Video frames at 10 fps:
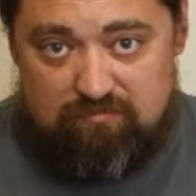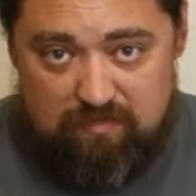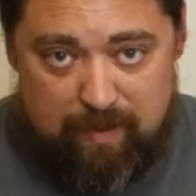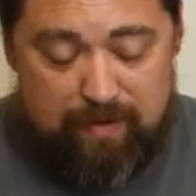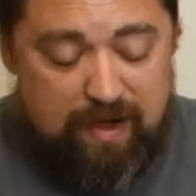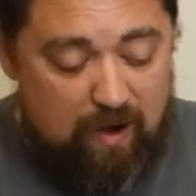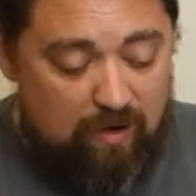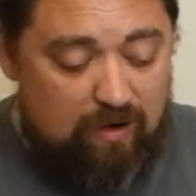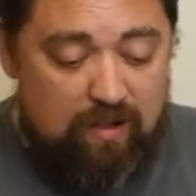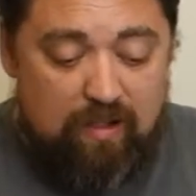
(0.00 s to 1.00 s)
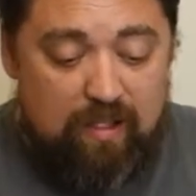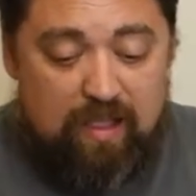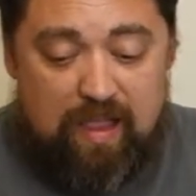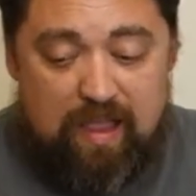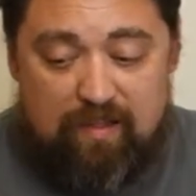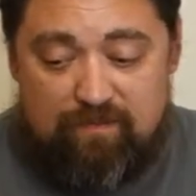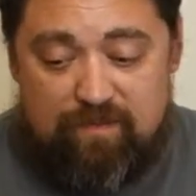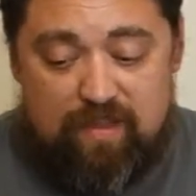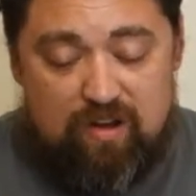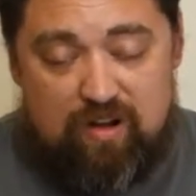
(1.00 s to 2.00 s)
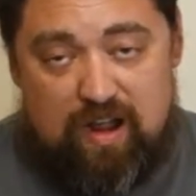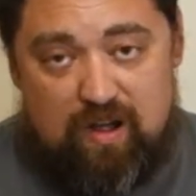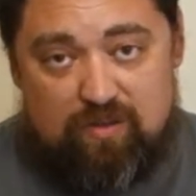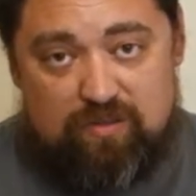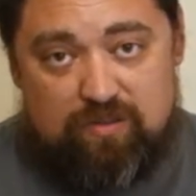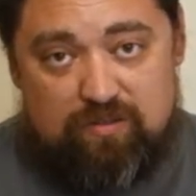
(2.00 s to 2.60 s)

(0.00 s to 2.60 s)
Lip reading: maybe an hour, and figure out